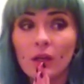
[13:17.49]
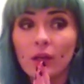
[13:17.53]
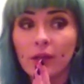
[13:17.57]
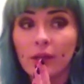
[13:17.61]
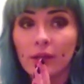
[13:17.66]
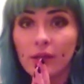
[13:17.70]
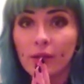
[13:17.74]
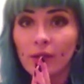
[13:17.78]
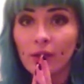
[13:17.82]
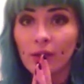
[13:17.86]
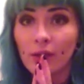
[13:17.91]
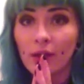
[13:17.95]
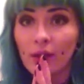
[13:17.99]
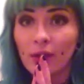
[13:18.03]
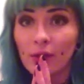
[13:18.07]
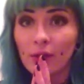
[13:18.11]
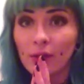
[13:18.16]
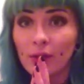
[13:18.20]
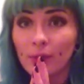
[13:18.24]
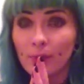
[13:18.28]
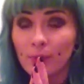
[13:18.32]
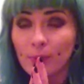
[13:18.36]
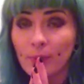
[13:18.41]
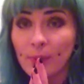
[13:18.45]

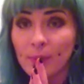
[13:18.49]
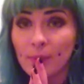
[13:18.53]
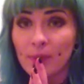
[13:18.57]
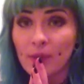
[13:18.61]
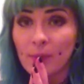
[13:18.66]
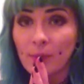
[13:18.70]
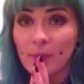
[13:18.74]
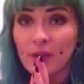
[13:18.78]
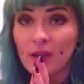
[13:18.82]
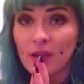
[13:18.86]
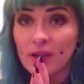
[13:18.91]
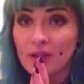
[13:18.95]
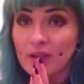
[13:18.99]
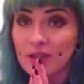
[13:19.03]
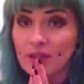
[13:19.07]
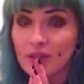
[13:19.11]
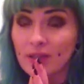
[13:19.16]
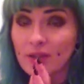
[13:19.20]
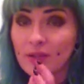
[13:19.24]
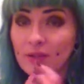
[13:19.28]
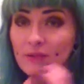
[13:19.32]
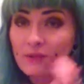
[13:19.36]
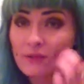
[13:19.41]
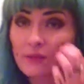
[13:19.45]
I, I'm not
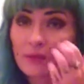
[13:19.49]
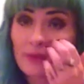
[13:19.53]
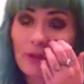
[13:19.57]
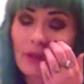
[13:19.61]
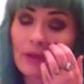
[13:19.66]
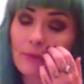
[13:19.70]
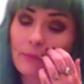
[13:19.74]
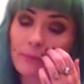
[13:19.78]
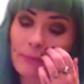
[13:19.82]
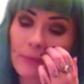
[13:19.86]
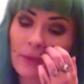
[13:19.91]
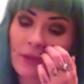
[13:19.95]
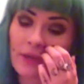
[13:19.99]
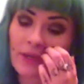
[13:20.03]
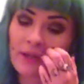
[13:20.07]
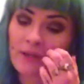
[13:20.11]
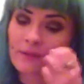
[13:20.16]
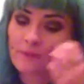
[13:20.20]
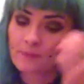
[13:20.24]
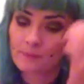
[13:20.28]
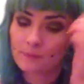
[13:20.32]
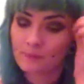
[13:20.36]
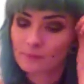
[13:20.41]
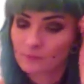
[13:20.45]
positive,
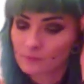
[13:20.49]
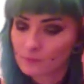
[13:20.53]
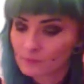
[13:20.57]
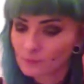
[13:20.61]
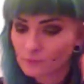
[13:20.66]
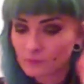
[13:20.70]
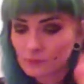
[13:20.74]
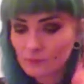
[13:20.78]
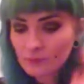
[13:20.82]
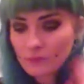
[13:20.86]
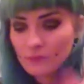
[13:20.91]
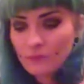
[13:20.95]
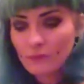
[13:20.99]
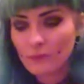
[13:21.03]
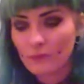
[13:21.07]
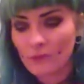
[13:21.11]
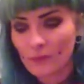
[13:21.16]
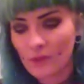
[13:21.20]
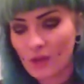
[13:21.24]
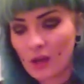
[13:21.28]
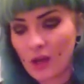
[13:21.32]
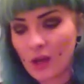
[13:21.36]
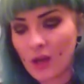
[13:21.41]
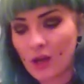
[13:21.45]
but
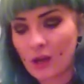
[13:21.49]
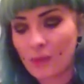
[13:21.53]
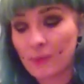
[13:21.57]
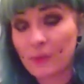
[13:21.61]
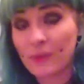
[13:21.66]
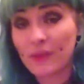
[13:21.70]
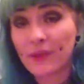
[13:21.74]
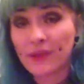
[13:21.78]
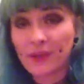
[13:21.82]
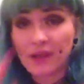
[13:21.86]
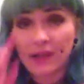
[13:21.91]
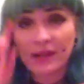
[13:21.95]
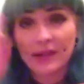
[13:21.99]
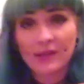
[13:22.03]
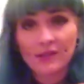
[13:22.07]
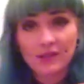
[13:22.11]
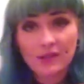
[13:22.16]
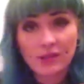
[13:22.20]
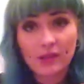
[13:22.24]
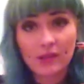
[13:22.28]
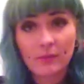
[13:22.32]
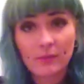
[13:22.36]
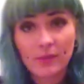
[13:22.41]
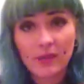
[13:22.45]
um, there is
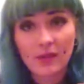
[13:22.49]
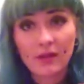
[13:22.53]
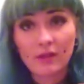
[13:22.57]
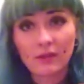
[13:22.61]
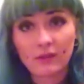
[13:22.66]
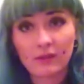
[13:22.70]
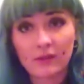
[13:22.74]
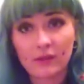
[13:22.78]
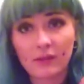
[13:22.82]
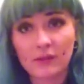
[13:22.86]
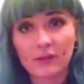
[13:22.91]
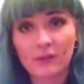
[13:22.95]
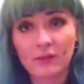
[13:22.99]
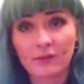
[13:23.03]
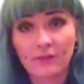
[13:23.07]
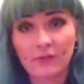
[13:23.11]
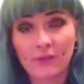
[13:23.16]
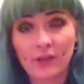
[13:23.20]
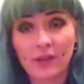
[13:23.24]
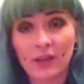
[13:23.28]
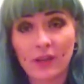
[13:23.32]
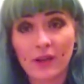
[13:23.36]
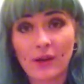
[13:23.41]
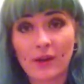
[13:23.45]
going to be another
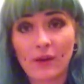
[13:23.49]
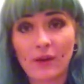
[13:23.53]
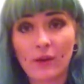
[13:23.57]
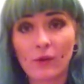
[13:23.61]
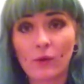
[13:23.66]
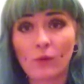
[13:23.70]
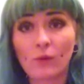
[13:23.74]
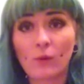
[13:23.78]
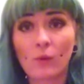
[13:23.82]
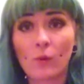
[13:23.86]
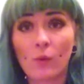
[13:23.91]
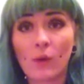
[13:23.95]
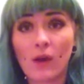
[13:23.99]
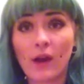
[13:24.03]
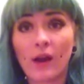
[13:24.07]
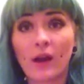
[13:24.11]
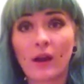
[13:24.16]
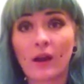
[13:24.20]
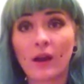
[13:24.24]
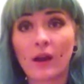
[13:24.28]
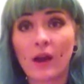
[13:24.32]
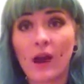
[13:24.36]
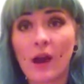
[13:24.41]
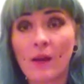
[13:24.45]
video
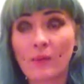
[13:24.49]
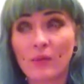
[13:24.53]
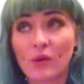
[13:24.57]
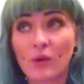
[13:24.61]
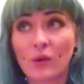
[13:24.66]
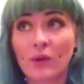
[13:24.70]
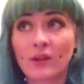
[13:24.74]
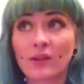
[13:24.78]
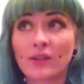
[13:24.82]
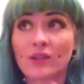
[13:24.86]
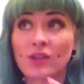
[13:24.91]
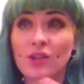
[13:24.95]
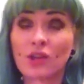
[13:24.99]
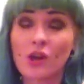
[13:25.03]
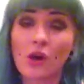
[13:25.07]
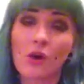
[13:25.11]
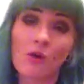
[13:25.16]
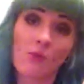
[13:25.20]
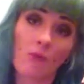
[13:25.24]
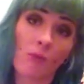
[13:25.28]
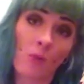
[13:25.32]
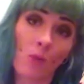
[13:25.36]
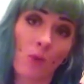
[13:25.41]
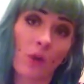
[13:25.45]
where I'm going to
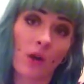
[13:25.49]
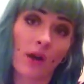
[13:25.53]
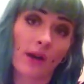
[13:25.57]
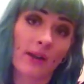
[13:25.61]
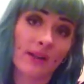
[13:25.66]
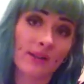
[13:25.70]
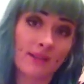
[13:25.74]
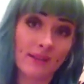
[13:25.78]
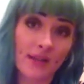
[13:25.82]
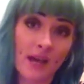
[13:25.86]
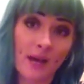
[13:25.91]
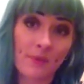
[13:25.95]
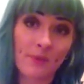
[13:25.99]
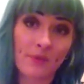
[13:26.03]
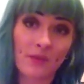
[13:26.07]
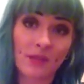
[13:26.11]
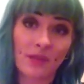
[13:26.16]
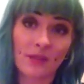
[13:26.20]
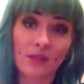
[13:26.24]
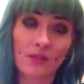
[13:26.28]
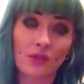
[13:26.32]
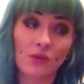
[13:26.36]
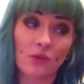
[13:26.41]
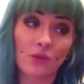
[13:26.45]
go more in depth
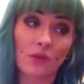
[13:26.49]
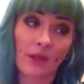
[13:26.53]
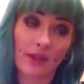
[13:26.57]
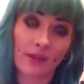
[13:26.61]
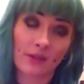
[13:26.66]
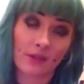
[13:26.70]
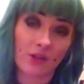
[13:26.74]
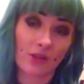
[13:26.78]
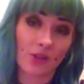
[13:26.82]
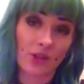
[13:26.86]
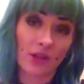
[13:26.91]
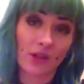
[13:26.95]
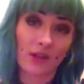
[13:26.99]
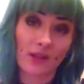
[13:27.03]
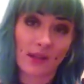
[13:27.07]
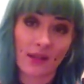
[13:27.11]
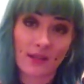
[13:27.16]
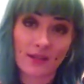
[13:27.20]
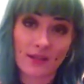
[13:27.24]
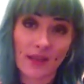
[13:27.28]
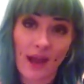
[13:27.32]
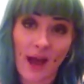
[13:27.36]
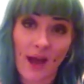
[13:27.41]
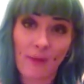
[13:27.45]
into, like, the shit that
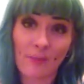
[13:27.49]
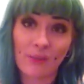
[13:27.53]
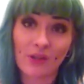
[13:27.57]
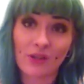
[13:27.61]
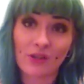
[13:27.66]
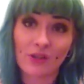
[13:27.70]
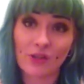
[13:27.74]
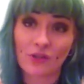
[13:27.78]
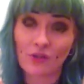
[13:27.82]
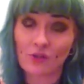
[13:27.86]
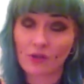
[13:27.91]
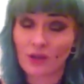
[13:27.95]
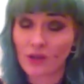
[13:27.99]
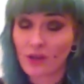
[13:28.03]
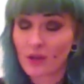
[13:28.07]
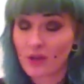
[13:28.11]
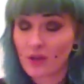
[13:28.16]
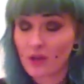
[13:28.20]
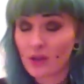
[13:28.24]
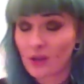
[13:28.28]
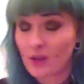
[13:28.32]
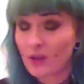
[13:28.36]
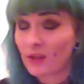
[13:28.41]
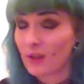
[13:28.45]
has happened. You're
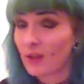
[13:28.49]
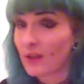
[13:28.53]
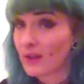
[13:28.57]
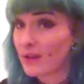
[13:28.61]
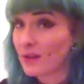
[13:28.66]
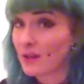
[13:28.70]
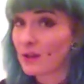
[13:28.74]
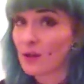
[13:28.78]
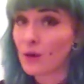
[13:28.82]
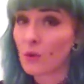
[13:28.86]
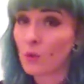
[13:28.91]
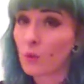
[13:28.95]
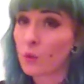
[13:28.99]
like,